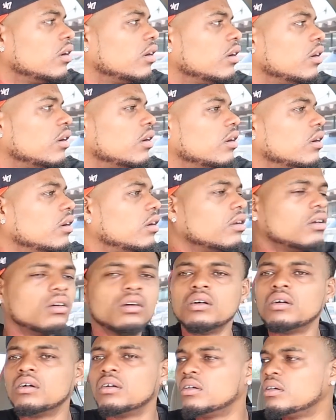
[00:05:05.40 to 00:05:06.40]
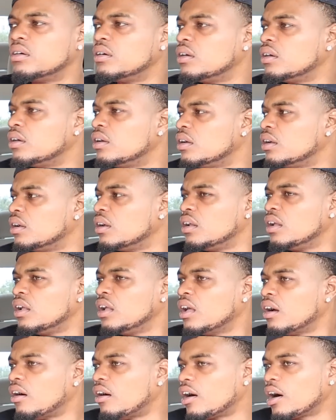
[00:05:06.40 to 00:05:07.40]
I was still
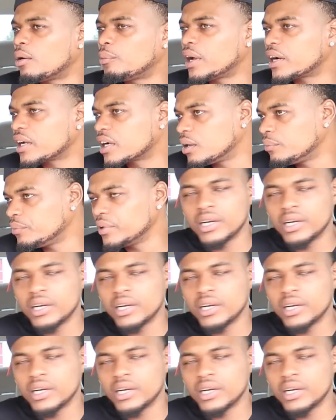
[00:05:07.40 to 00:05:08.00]
shopping. Oh, I'm about to come